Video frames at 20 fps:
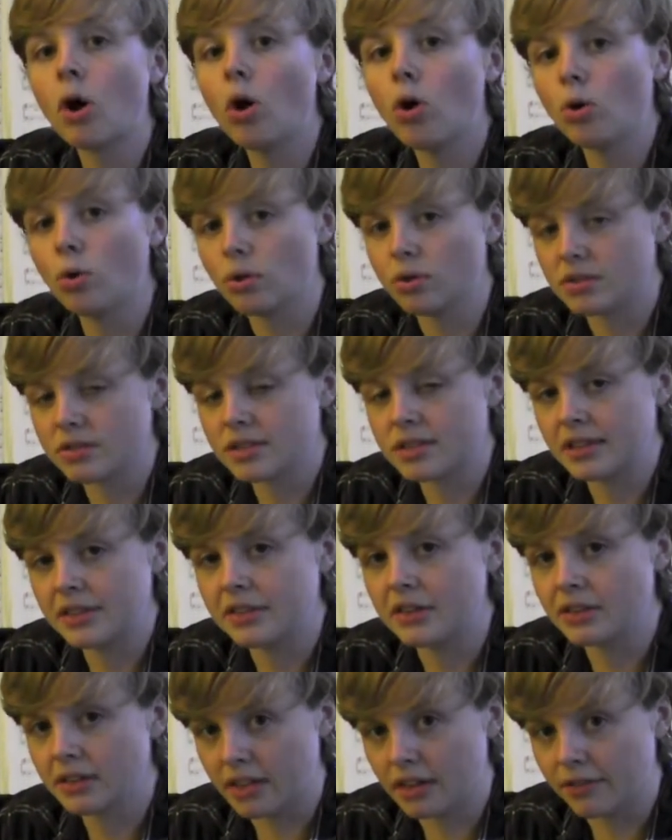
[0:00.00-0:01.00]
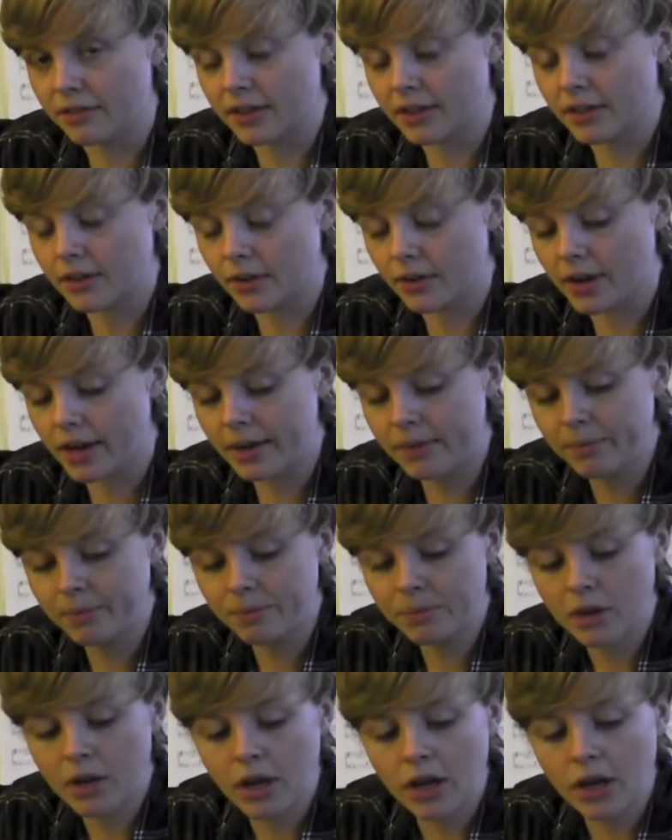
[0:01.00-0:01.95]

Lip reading: holes in the lid of it, okay?